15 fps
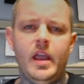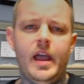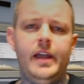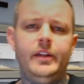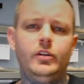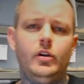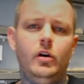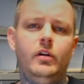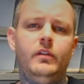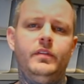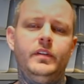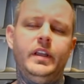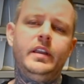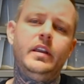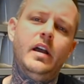and
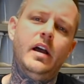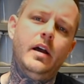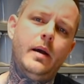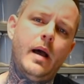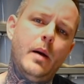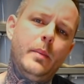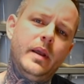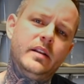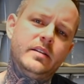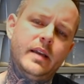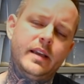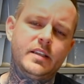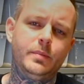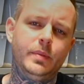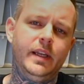hopefully I'll be able to
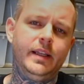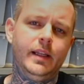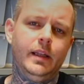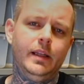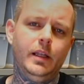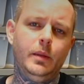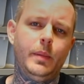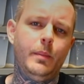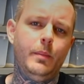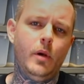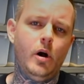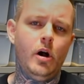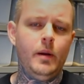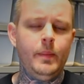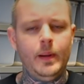explain a little bit more